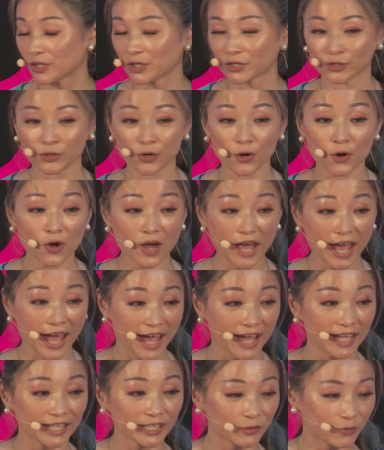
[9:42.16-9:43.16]
Your
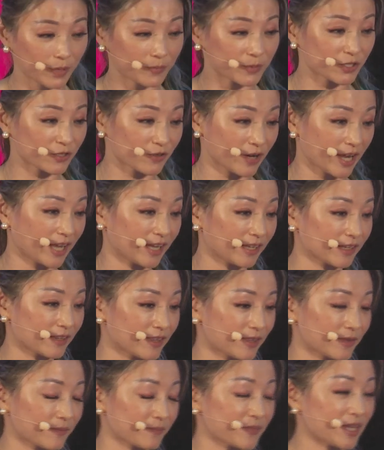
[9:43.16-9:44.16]
hand grip
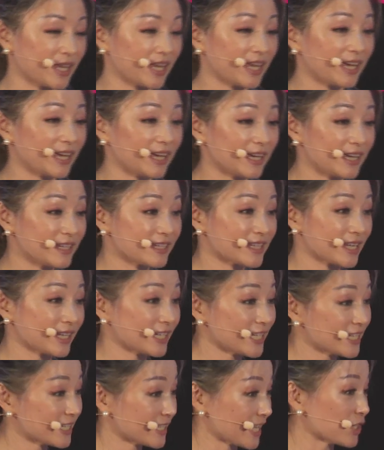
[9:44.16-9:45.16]
strength is an
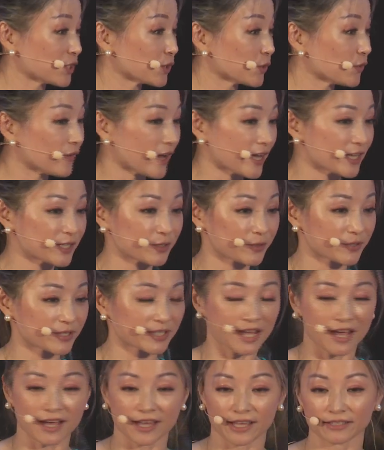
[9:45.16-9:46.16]
essential vital
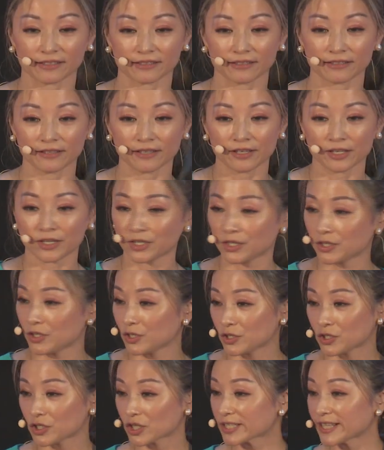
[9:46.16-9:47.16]
sign.
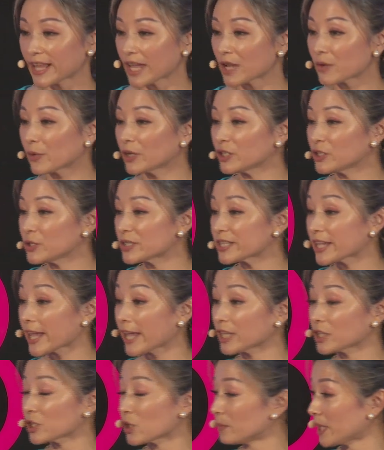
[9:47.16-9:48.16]
Just like when you
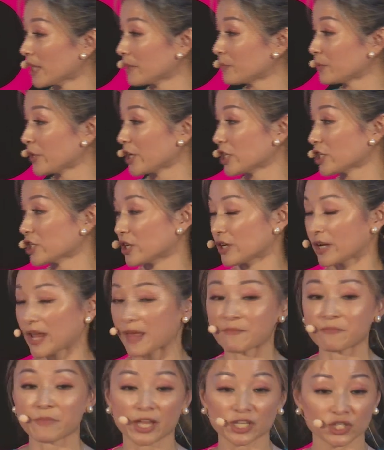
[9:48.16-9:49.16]
take your blood pressure
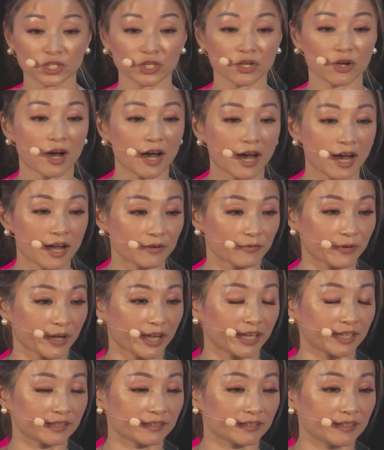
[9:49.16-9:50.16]
and measure your heart
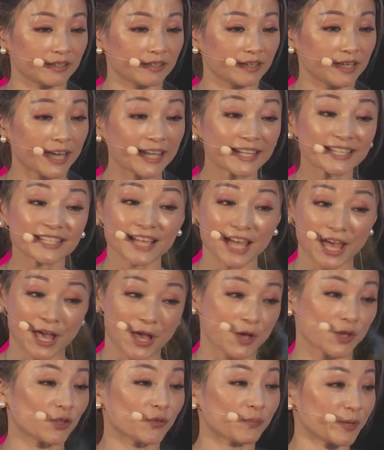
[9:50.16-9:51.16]
rate, it's a
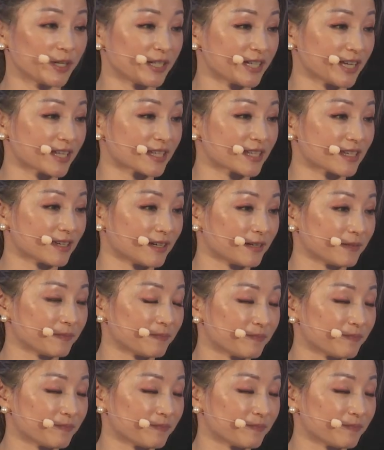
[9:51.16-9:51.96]
health predictor.